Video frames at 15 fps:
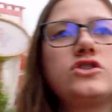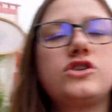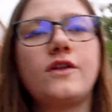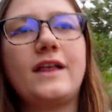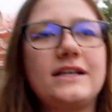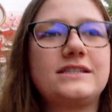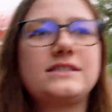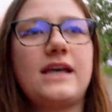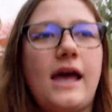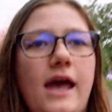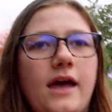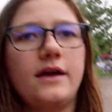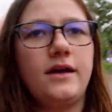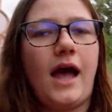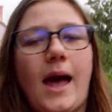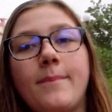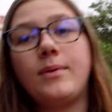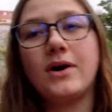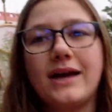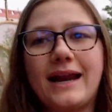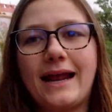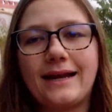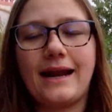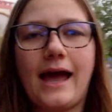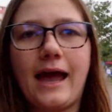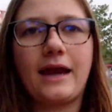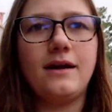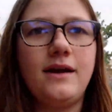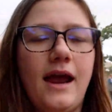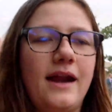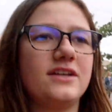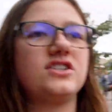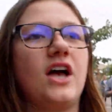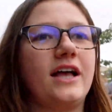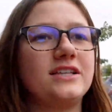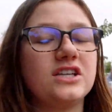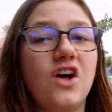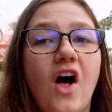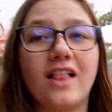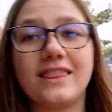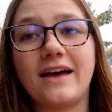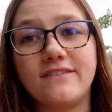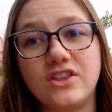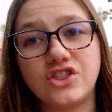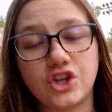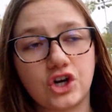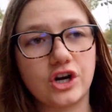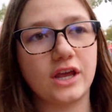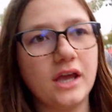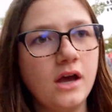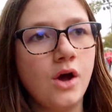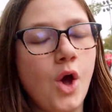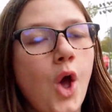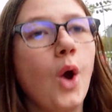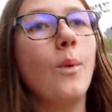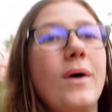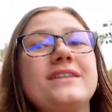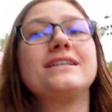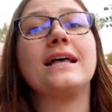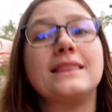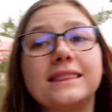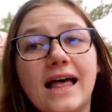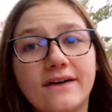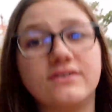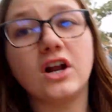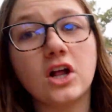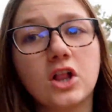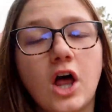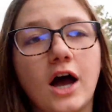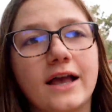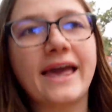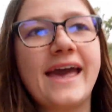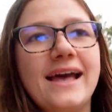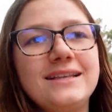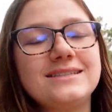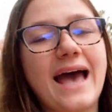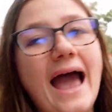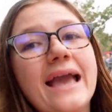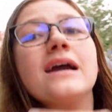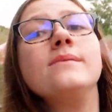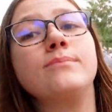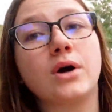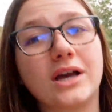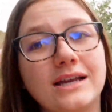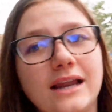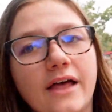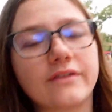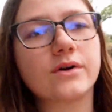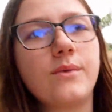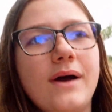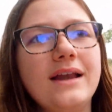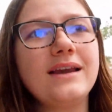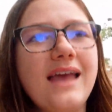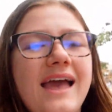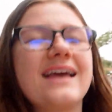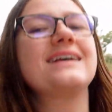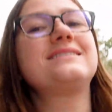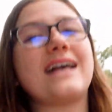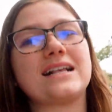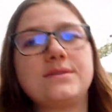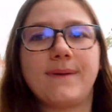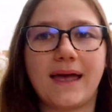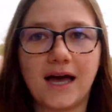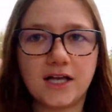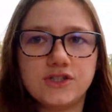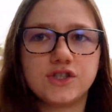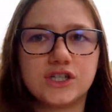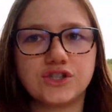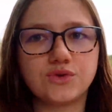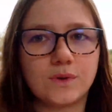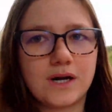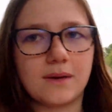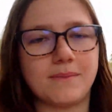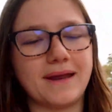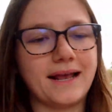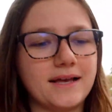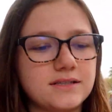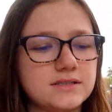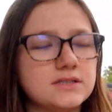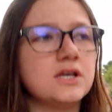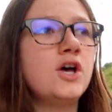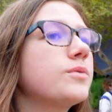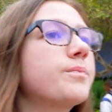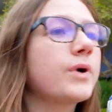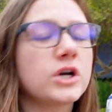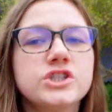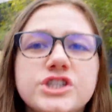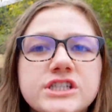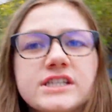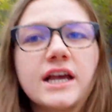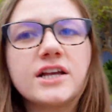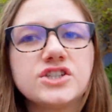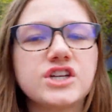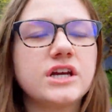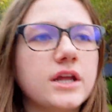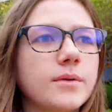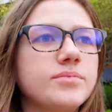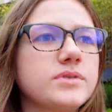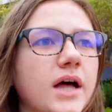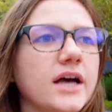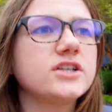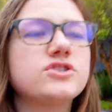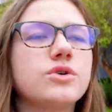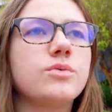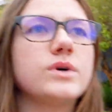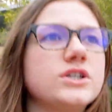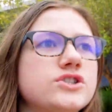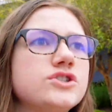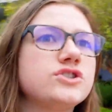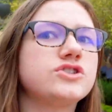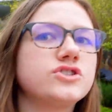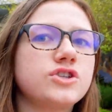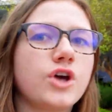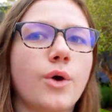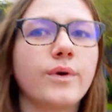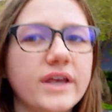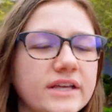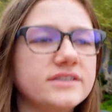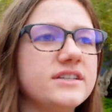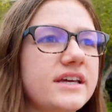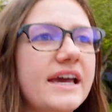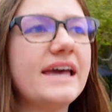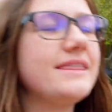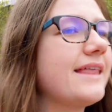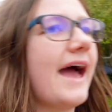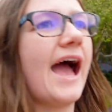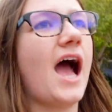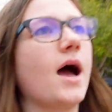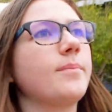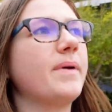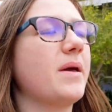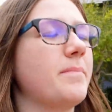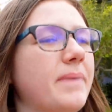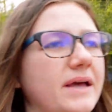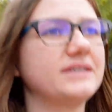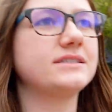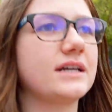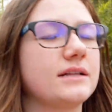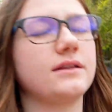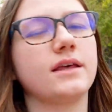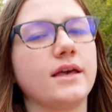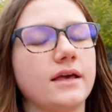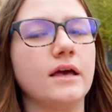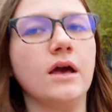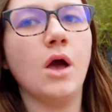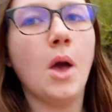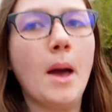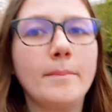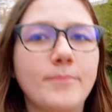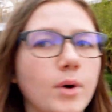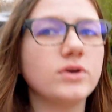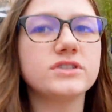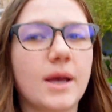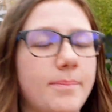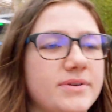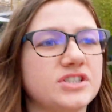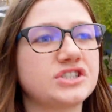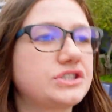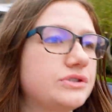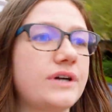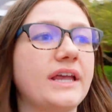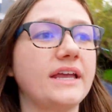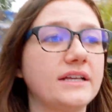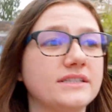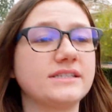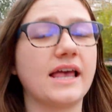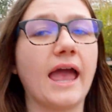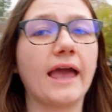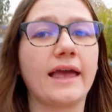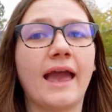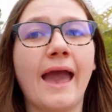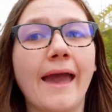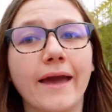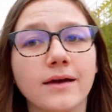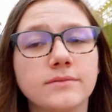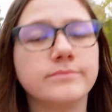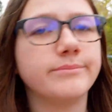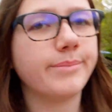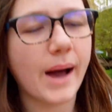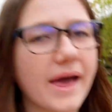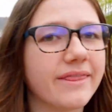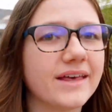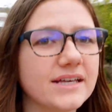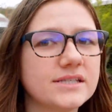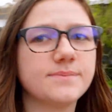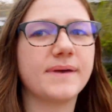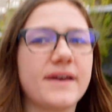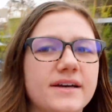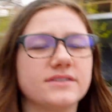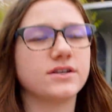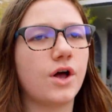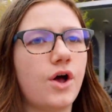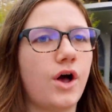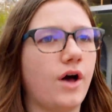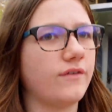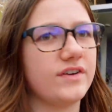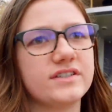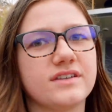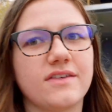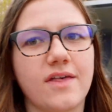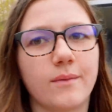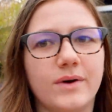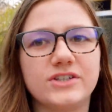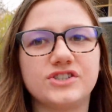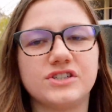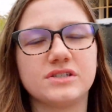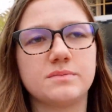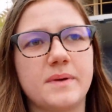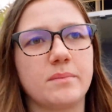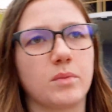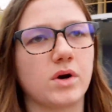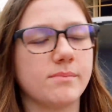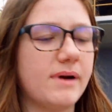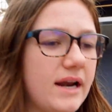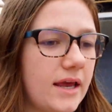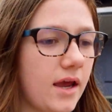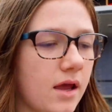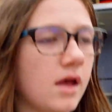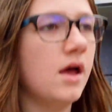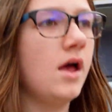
So let's say I book it at 9 and it's not until 11:30. Once 11 o'clock hits, I can book another one because that's my 120 minutes. purchasing Genie Plus was so easy. In the app, it basically pulled up a screen saying, hey, buy this, because obviously they want you to spend more money.